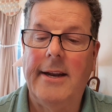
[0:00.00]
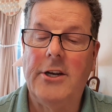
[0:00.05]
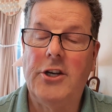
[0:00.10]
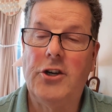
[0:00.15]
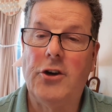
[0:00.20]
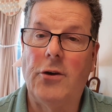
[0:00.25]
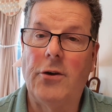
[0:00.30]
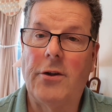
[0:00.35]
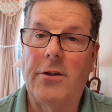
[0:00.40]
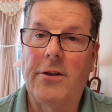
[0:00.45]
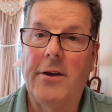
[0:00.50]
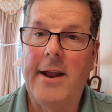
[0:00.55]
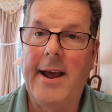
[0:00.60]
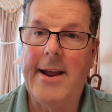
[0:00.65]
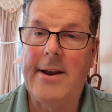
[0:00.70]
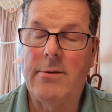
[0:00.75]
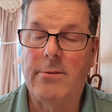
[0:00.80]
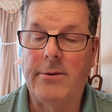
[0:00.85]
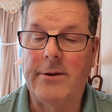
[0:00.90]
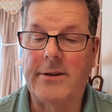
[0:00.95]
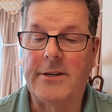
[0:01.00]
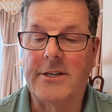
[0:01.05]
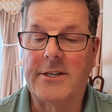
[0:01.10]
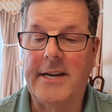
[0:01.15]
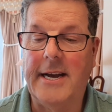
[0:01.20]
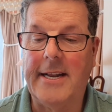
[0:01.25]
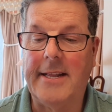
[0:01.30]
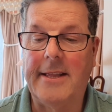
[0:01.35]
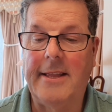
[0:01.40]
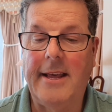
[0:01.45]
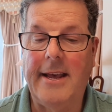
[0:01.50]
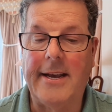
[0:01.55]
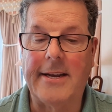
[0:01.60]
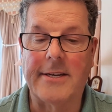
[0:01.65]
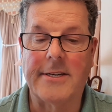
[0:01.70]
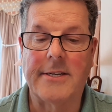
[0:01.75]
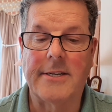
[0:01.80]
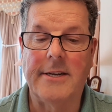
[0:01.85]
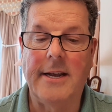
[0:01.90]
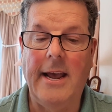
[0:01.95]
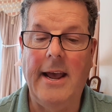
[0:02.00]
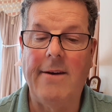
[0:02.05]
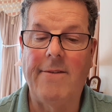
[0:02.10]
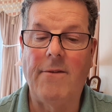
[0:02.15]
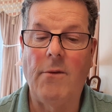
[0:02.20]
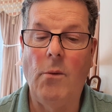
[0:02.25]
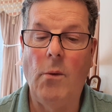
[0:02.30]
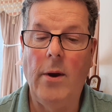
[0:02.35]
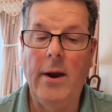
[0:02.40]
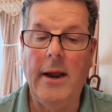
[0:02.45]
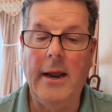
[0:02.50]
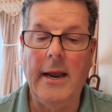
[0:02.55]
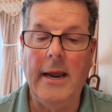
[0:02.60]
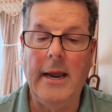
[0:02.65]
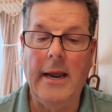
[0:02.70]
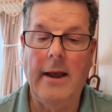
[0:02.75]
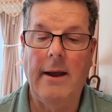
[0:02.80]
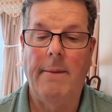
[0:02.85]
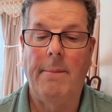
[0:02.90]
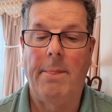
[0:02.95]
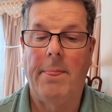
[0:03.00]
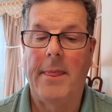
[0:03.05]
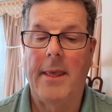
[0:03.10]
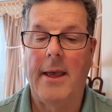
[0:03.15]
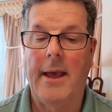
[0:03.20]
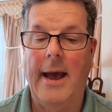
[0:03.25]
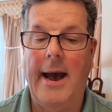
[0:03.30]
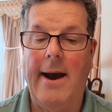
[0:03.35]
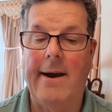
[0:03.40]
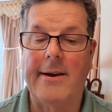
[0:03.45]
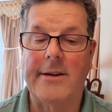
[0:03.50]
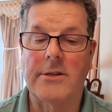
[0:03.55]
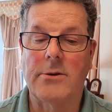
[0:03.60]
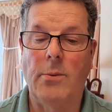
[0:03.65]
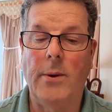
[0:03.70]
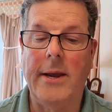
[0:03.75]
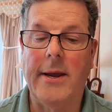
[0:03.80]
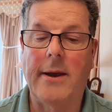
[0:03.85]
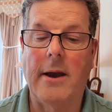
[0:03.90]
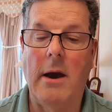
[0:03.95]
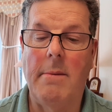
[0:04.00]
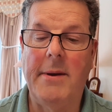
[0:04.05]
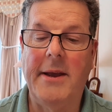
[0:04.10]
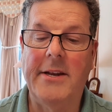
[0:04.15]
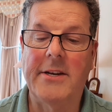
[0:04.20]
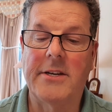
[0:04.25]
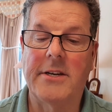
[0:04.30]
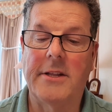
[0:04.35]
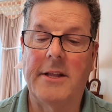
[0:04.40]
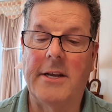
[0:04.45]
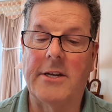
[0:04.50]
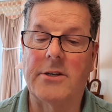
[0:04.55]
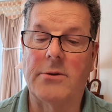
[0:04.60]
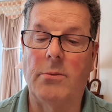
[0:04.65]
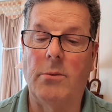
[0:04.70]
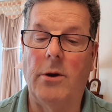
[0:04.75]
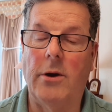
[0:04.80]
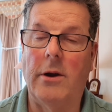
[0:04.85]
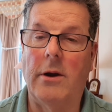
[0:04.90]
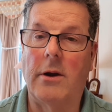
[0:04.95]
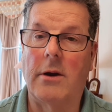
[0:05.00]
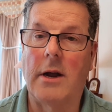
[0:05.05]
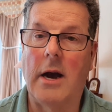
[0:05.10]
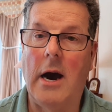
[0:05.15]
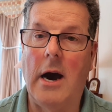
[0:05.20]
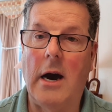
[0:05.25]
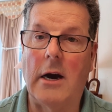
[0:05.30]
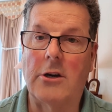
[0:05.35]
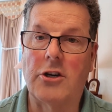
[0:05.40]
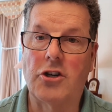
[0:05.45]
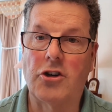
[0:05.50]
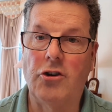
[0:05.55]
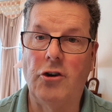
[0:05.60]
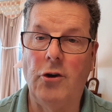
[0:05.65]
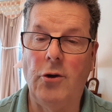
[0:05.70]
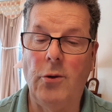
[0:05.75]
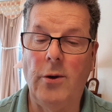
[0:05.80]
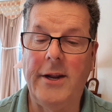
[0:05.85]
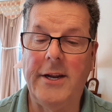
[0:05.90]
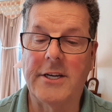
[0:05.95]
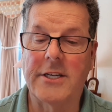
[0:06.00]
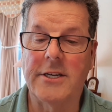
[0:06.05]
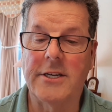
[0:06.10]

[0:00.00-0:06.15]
Jonathan Edwards said this: if we, as we come into this world, are truly